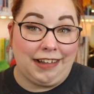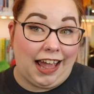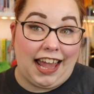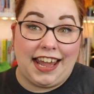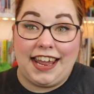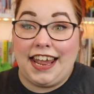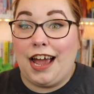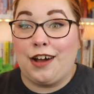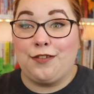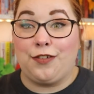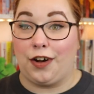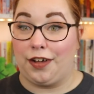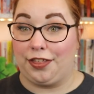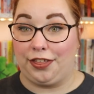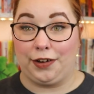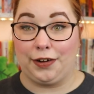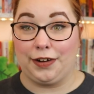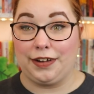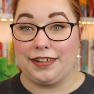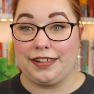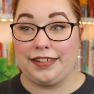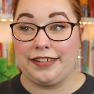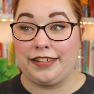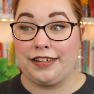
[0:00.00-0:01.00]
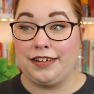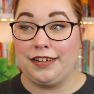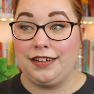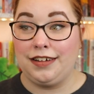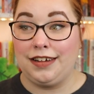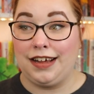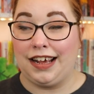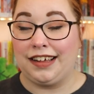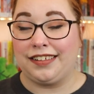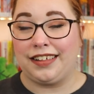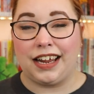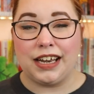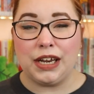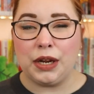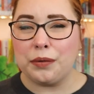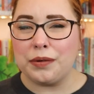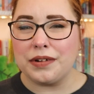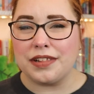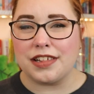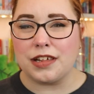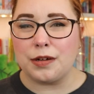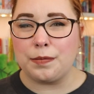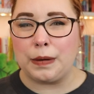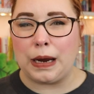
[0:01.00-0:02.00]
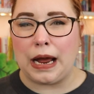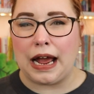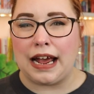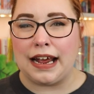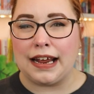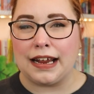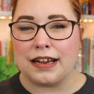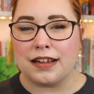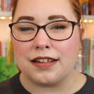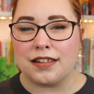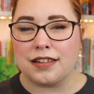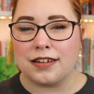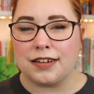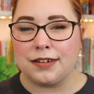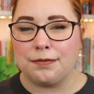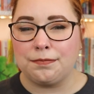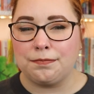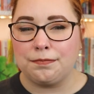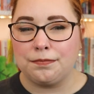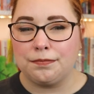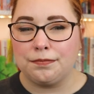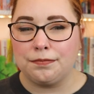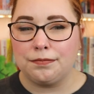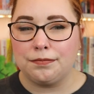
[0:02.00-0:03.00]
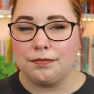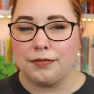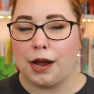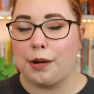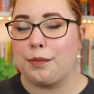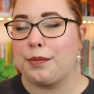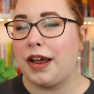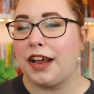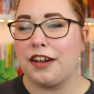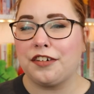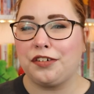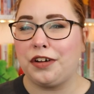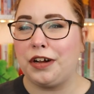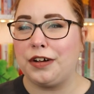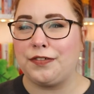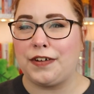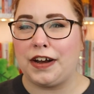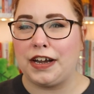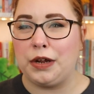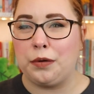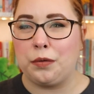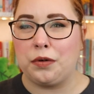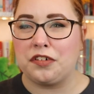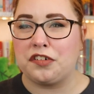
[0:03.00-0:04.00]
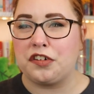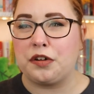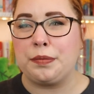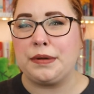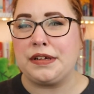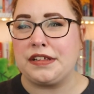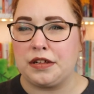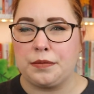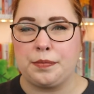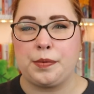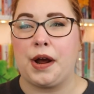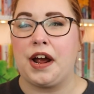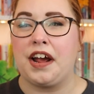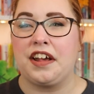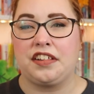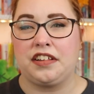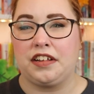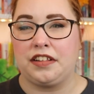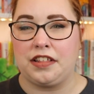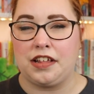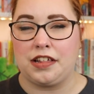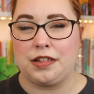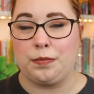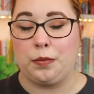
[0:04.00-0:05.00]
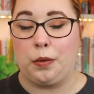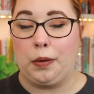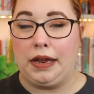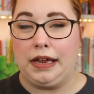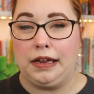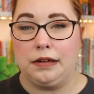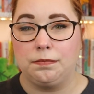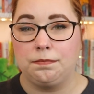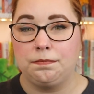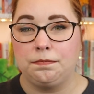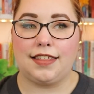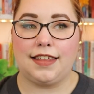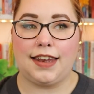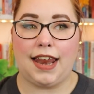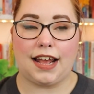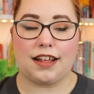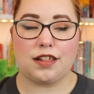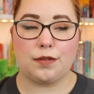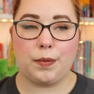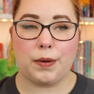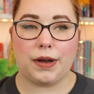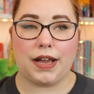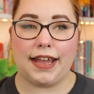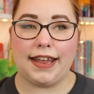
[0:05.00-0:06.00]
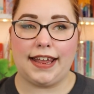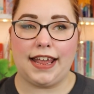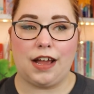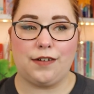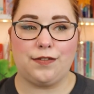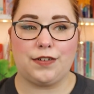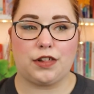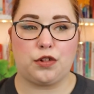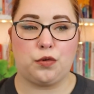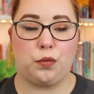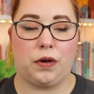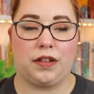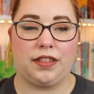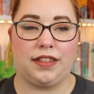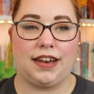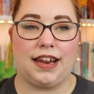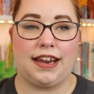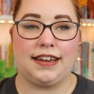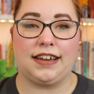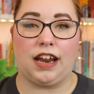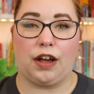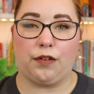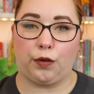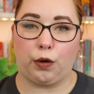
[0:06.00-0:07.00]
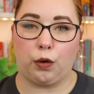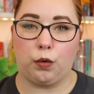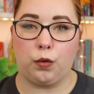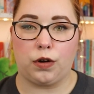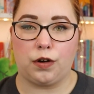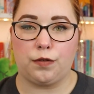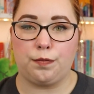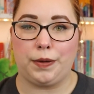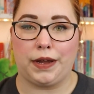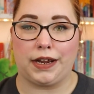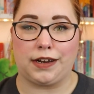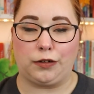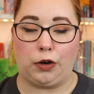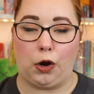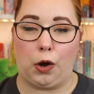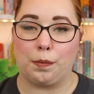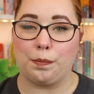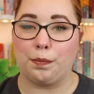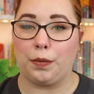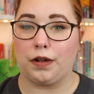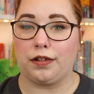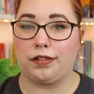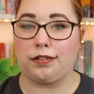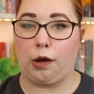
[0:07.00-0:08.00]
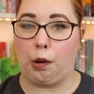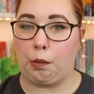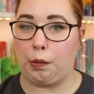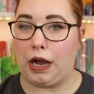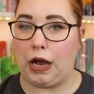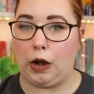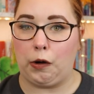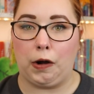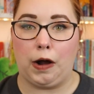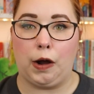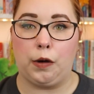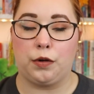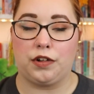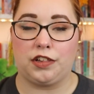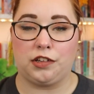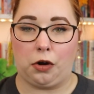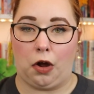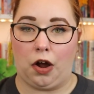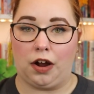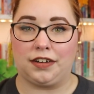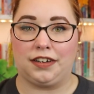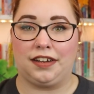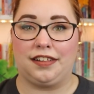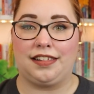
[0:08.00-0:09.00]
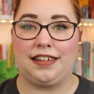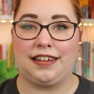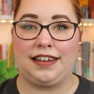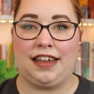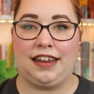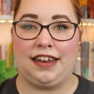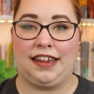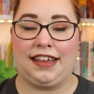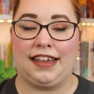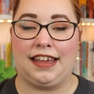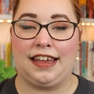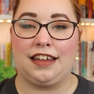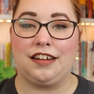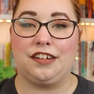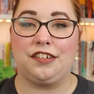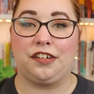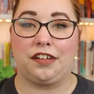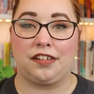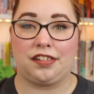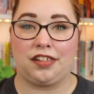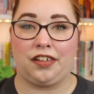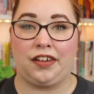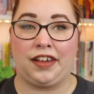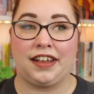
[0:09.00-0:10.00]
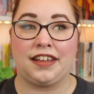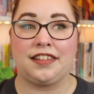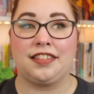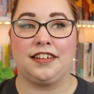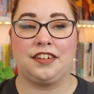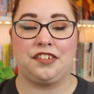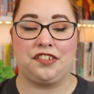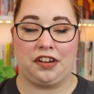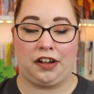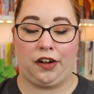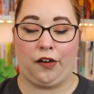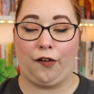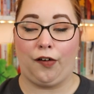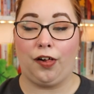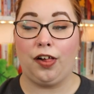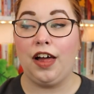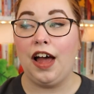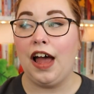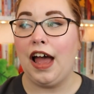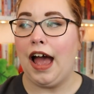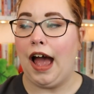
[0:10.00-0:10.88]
I have others. Is anyone surprised? I'm not sure if anyone should be surprised at this point. The next book I have is one that I never would have picked up, but somehow I was talked into getting it, just like The Chill.